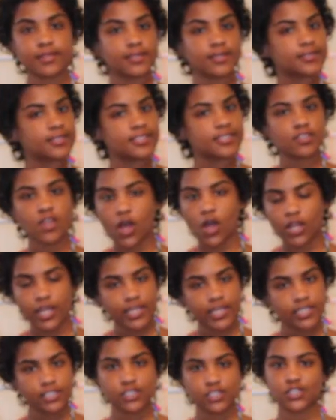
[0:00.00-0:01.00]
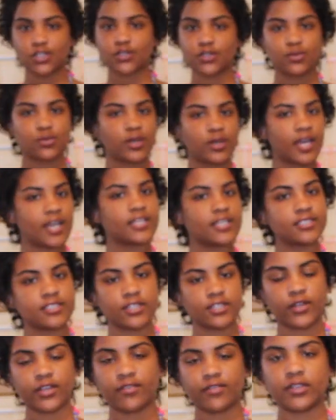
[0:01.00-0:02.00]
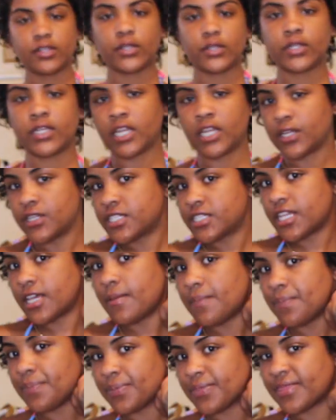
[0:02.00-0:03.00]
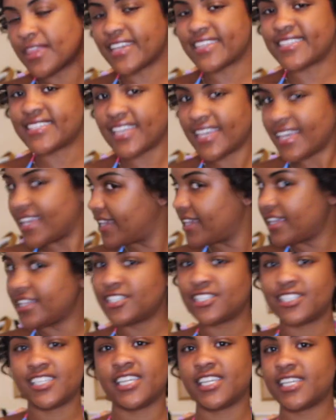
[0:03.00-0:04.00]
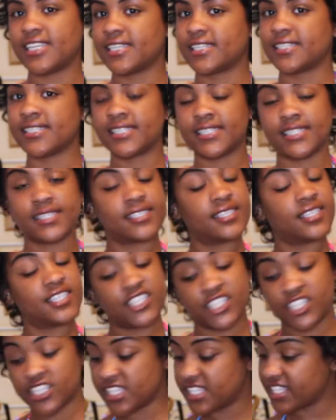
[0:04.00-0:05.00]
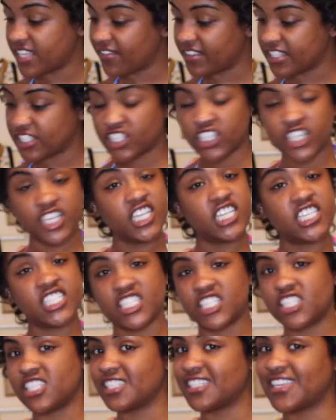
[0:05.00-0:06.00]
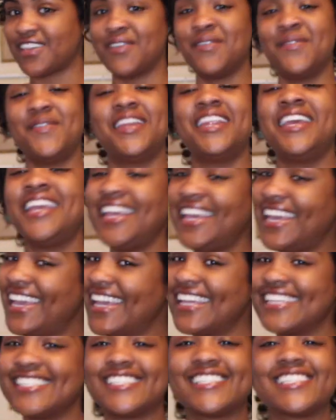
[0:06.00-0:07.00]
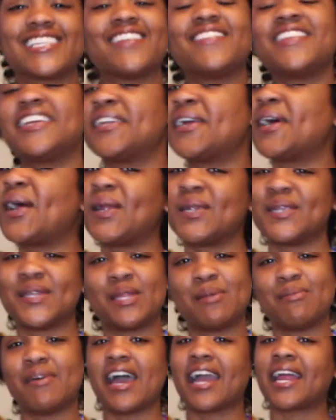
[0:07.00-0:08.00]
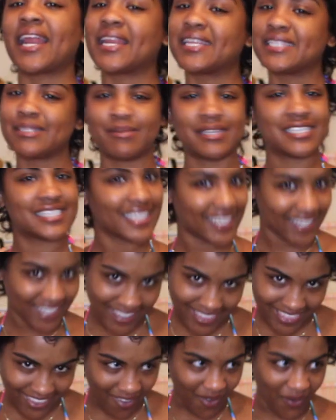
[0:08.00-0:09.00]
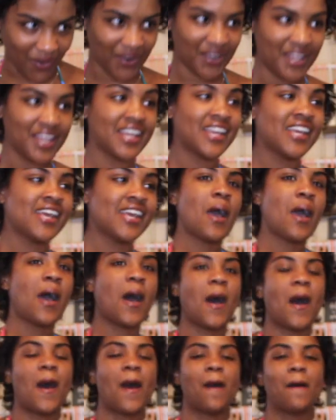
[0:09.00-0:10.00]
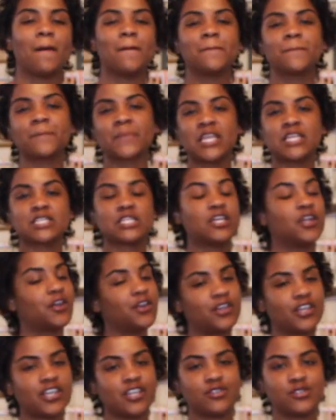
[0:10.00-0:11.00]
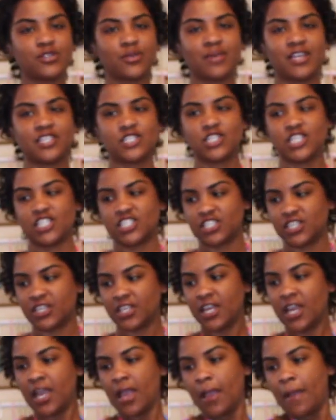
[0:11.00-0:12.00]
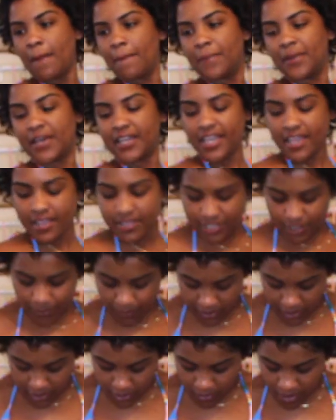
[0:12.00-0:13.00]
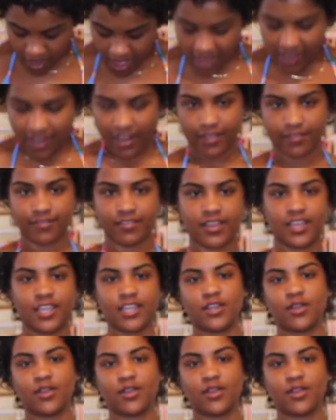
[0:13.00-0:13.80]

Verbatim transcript: This is all I can show you guys, you know, give you a little close-up. That's it. She is, she's giving cheeks, she's giving, she's giving it all in the back. It's basically a thong. Um, so, you know, you can use your imagination. But yeah, super cute. I love it.